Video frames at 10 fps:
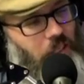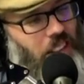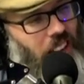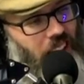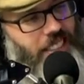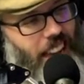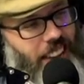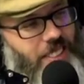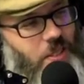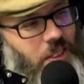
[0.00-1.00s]
the
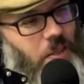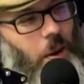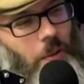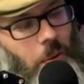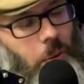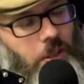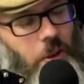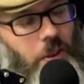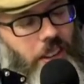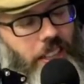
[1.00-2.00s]
context. We have to remember what's
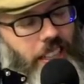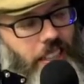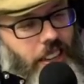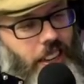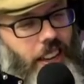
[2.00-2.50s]
going on here.